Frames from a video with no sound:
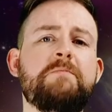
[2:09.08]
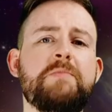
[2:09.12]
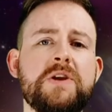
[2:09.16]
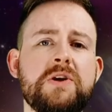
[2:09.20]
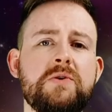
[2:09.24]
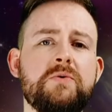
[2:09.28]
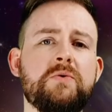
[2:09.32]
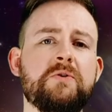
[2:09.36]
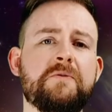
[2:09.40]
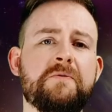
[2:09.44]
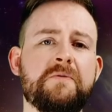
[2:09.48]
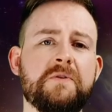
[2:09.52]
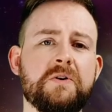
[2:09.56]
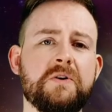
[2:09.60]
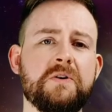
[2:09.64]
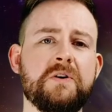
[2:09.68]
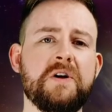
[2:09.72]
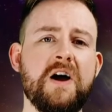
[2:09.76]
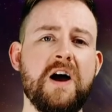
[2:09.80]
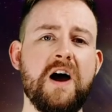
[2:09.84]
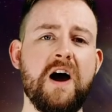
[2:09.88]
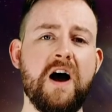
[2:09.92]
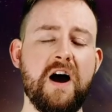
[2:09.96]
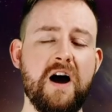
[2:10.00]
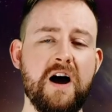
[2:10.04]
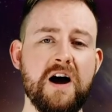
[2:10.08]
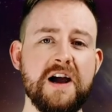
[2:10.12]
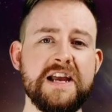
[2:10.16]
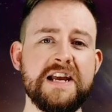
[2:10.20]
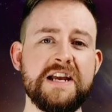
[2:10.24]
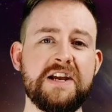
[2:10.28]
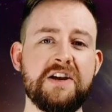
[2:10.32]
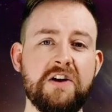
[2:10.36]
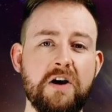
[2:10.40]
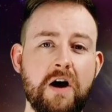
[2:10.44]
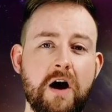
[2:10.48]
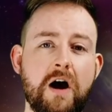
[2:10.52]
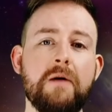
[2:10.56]
beautiful.
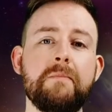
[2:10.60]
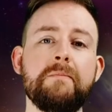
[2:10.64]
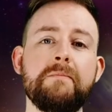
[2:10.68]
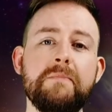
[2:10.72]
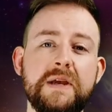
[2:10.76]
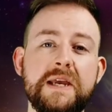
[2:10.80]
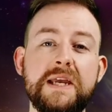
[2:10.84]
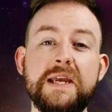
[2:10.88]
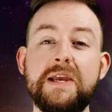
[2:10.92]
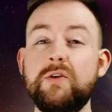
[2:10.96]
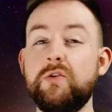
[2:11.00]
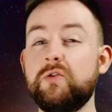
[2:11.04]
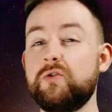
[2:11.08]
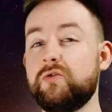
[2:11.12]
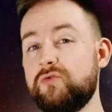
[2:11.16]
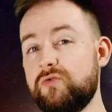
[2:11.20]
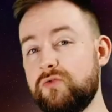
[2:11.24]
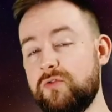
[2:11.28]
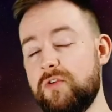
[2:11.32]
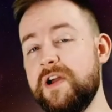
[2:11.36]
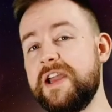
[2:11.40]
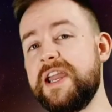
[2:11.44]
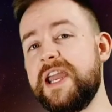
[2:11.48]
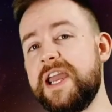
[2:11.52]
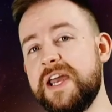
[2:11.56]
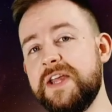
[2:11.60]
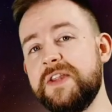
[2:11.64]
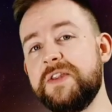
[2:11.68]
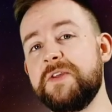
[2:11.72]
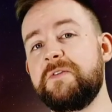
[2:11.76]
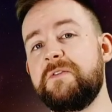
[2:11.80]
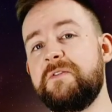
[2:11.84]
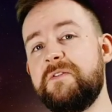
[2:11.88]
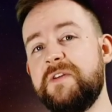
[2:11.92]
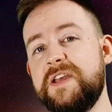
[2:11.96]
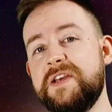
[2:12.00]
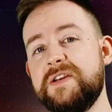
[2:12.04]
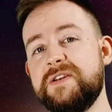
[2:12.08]
It got me right in the
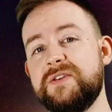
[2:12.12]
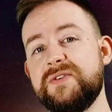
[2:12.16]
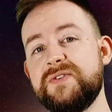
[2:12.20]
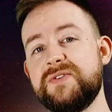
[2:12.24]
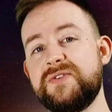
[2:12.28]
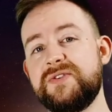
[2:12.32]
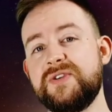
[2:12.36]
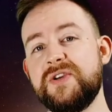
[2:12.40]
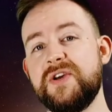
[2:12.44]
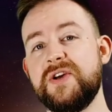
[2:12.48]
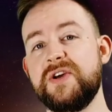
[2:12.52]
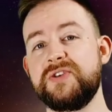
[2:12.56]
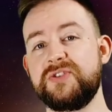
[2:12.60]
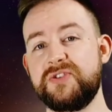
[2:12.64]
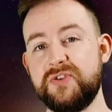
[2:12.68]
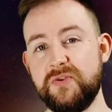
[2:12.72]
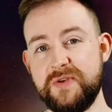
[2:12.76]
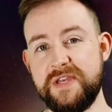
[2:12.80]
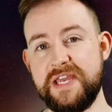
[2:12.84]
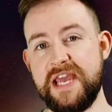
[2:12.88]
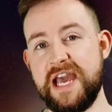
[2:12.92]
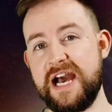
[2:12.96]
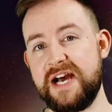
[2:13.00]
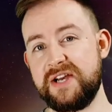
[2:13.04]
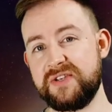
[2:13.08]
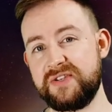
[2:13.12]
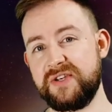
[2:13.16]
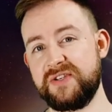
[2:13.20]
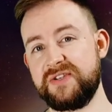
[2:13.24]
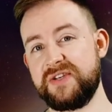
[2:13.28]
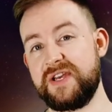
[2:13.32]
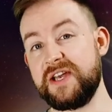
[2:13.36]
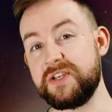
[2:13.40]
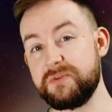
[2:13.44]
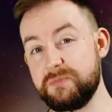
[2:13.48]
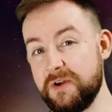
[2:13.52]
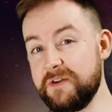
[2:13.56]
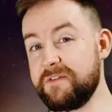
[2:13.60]
feels. So yeah, as I
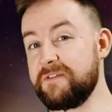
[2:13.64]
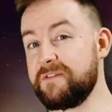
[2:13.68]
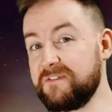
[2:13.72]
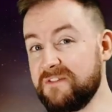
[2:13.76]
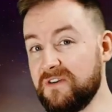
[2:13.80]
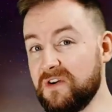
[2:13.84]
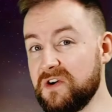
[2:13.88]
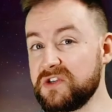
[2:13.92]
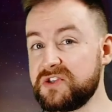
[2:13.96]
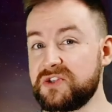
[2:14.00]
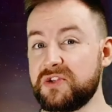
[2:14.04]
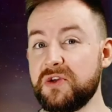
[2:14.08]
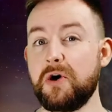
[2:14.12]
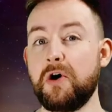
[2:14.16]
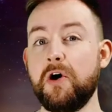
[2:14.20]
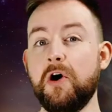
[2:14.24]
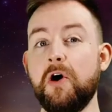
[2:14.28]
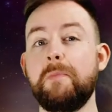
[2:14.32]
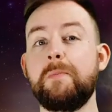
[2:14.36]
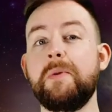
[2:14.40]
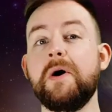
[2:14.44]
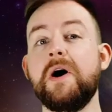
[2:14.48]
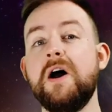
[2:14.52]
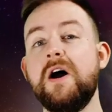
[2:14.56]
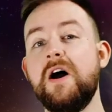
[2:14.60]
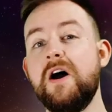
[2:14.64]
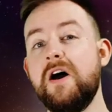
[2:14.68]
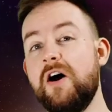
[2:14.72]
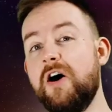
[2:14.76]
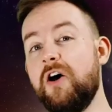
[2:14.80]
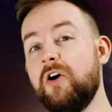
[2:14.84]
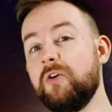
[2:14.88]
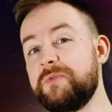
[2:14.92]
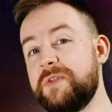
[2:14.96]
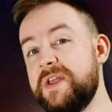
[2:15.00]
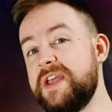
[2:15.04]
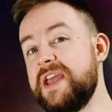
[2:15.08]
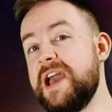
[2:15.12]
said, that's my first up
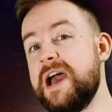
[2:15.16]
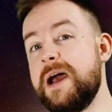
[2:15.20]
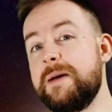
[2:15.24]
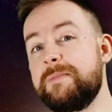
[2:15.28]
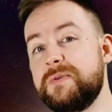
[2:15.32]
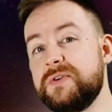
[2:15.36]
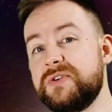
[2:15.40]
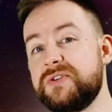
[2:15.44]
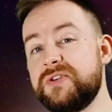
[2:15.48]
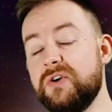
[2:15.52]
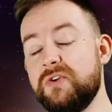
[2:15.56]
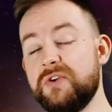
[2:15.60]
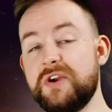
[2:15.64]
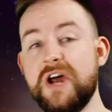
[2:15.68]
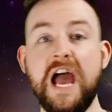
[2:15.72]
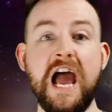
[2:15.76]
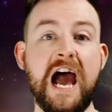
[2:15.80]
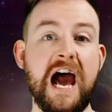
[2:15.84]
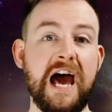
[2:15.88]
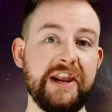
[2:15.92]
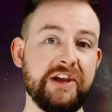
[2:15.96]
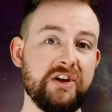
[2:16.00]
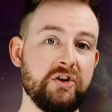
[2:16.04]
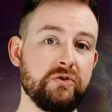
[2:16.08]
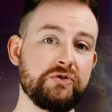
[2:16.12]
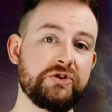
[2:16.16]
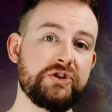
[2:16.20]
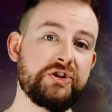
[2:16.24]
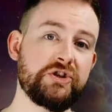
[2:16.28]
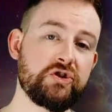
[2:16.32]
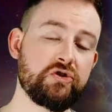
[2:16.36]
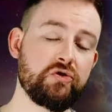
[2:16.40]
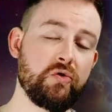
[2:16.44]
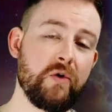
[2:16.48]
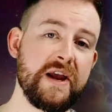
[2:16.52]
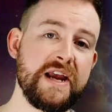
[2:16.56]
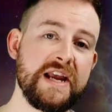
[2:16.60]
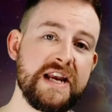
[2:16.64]
of the episode, and I go
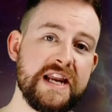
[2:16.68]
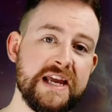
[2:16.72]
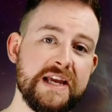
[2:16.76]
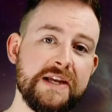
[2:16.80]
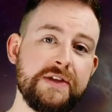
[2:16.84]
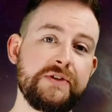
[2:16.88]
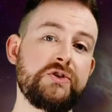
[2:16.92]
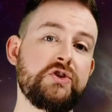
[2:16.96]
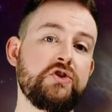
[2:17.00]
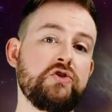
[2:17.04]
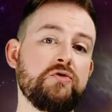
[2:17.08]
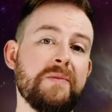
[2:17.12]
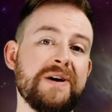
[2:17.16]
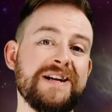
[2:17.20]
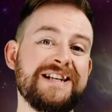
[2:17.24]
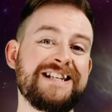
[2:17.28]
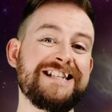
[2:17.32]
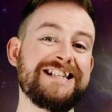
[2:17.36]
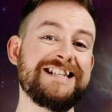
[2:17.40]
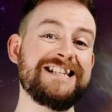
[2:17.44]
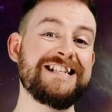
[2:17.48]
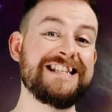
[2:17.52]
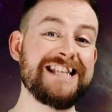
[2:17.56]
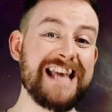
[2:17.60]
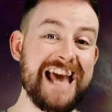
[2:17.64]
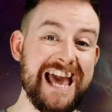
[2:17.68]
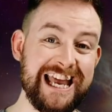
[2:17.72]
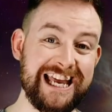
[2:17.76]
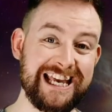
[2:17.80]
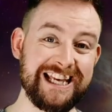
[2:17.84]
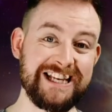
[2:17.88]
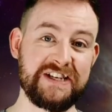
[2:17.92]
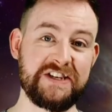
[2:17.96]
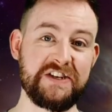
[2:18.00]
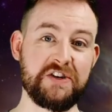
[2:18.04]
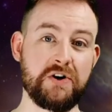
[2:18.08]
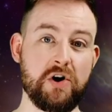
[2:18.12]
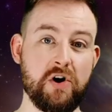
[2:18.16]
straight into my
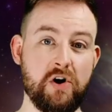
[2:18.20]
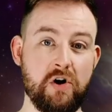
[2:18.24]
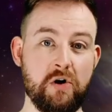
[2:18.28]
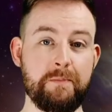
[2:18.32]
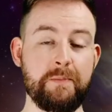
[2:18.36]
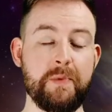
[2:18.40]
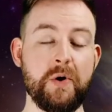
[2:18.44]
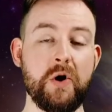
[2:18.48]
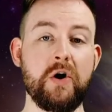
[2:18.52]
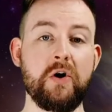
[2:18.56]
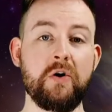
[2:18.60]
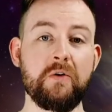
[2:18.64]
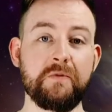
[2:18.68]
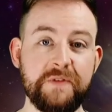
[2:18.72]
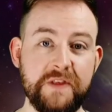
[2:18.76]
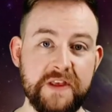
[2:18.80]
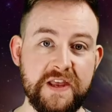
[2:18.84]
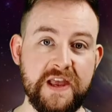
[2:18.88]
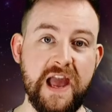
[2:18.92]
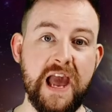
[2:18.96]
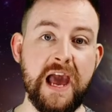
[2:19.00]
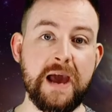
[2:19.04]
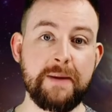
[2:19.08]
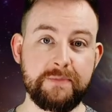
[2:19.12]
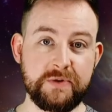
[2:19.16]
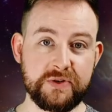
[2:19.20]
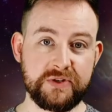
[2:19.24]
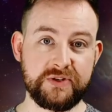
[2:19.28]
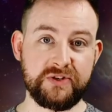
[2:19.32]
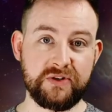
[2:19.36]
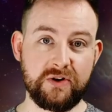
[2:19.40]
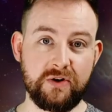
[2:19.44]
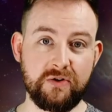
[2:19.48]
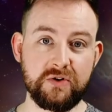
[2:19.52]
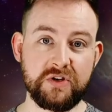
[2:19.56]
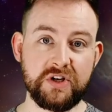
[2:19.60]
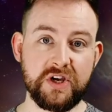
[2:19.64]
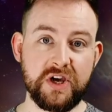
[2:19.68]
second up of the
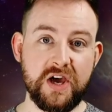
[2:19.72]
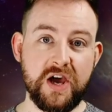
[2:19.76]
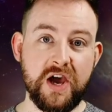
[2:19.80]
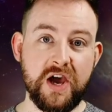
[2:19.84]
episode,